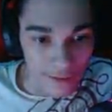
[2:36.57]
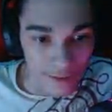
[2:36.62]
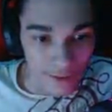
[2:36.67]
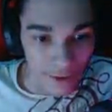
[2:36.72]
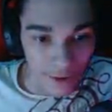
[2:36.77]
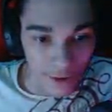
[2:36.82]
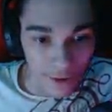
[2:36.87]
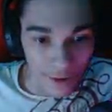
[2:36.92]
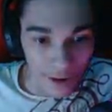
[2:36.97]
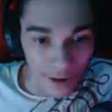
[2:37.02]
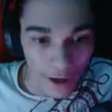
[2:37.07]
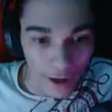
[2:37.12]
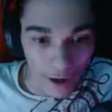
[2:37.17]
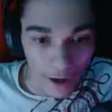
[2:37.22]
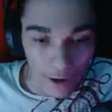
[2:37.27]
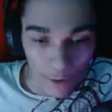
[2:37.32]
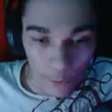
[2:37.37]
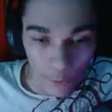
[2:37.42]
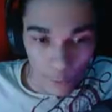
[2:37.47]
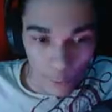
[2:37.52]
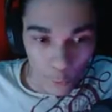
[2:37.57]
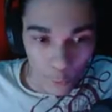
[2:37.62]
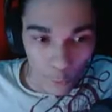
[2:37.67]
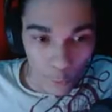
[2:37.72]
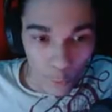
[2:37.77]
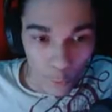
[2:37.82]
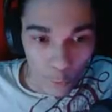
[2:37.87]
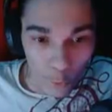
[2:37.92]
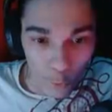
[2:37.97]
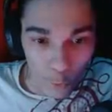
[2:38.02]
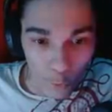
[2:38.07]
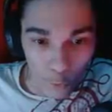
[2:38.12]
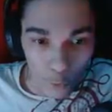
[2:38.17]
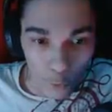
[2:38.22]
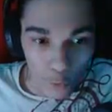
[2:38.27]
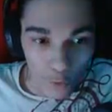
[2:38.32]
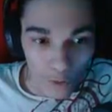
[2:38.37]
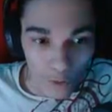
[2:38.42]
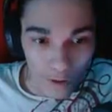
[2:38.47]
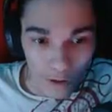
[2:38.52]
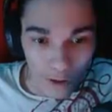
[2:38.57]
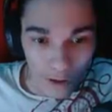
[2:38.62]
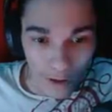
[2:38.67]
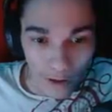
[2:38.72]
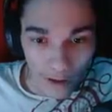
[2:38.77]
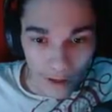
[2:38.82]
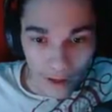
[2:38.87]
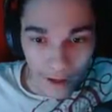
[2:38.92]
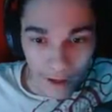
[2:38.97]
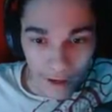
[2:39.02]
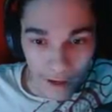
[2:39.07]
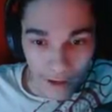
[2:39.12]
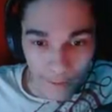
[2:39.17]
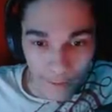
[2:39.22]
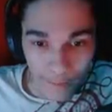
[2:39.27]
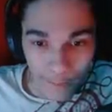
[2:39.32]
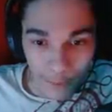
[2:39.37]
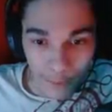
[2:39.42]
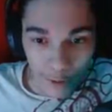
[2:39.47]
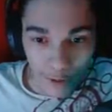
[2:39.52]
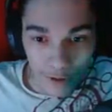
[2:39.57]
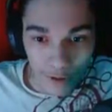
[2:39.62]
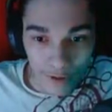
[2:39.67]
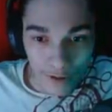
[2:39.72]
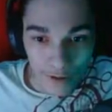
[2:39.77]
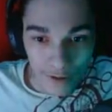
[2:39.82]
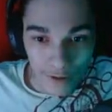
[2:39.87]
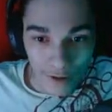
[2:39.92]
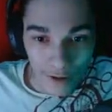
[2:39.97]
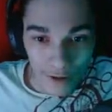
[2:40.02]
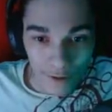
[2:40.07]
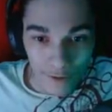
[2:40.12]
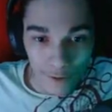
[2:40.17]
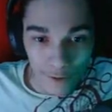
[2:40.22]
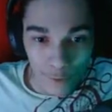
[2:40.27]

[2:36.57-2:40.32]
Alright. Ooh. And put... I don't know